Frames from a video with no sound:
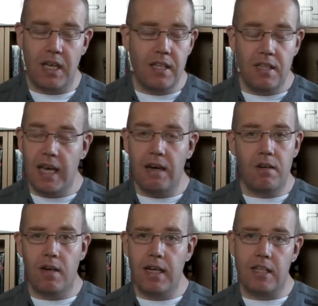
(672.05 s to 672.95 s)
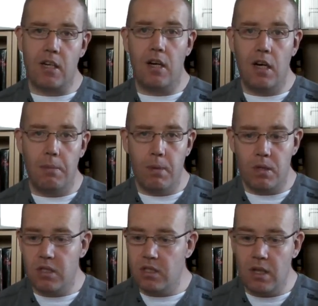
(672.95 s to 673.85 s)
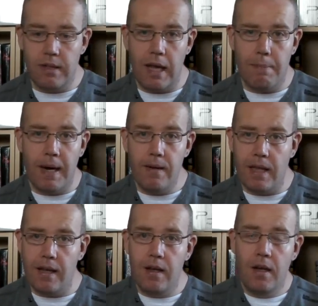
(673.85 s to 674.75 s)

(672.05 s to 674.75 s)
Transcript: And yeah, oh, it has got a lot of bugs, there's no doubt about that.